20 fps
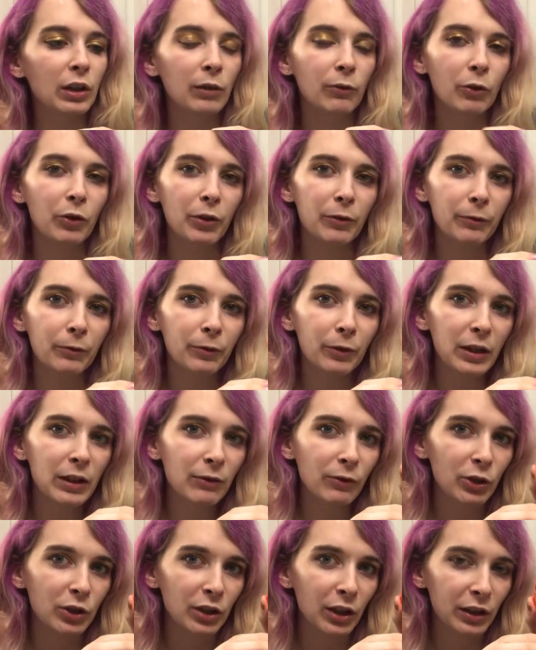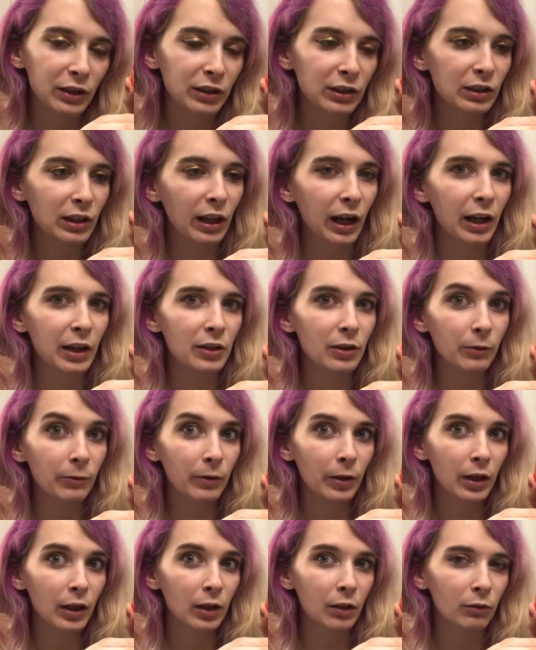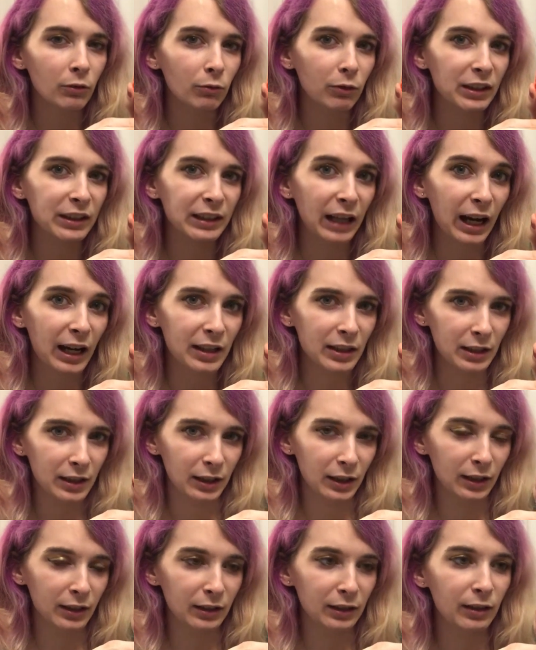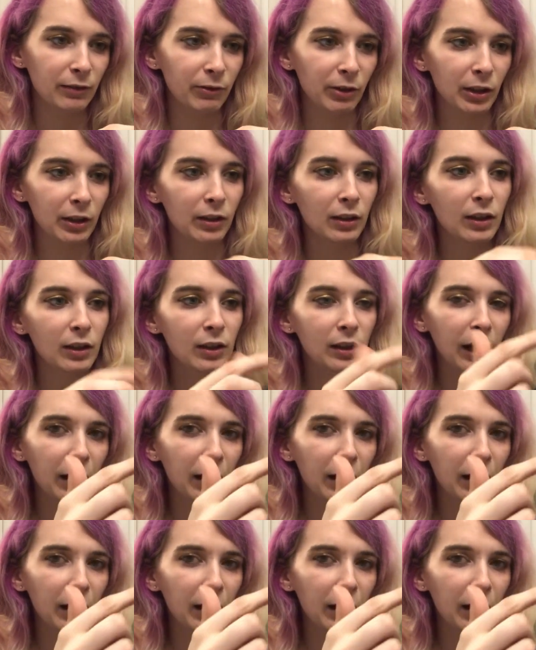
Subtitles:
for the flavor dust to kind of reside in and live in.